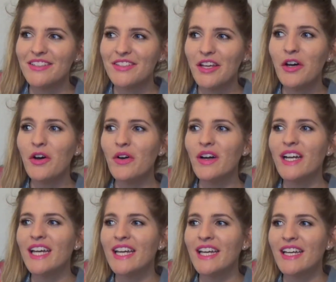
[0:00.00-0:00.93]
So
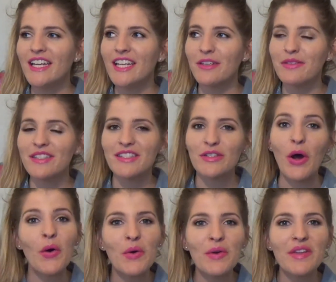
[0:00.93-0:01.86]
it was
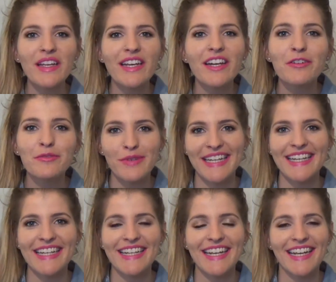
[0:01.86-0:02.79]
totally a
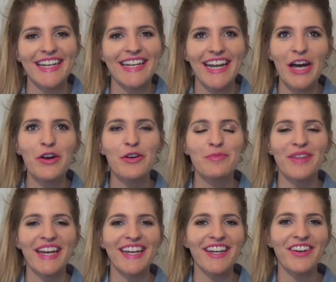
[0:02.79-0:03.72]
win, and now I'm
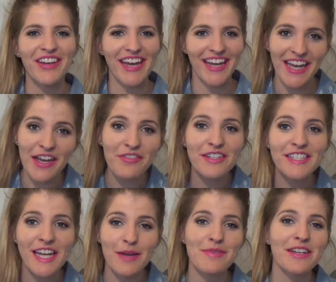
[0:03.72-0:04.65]
like, okay, every
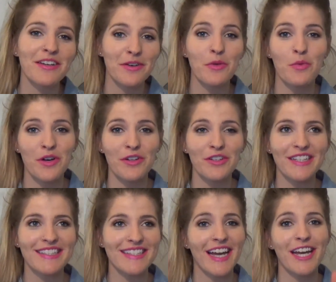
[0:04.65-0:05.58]
time I go to
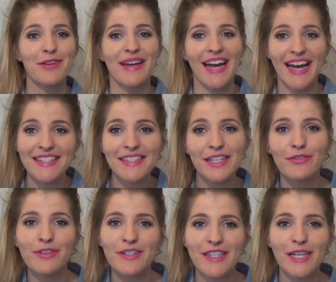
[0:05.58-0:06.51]
Walgreens, I am asking
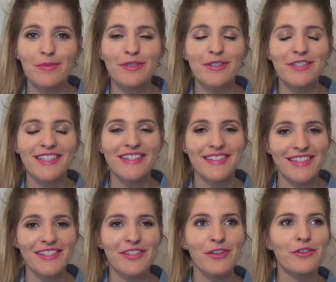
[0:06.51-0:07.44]
for samples because
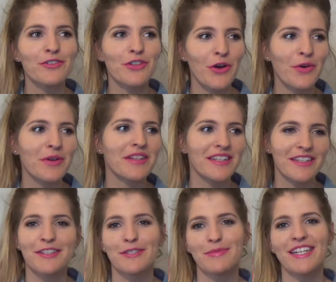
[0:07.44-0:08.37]
this girl totally
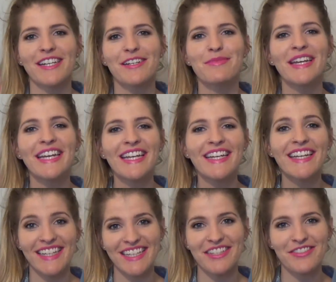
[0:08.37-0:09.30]
hooked me up,
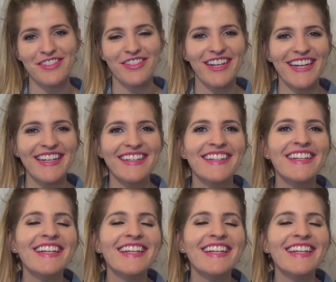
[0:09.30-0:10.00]
and it was great.